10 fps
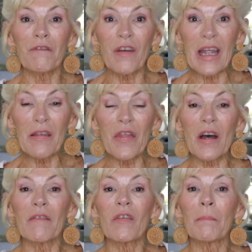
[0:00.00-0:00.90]
faith
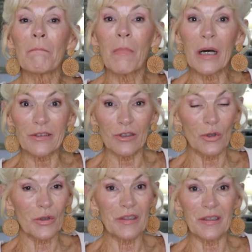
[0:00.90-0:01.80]
of a
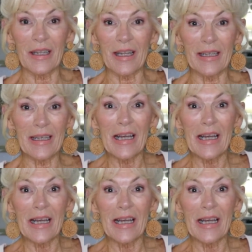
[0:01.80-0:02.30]
mustard seed.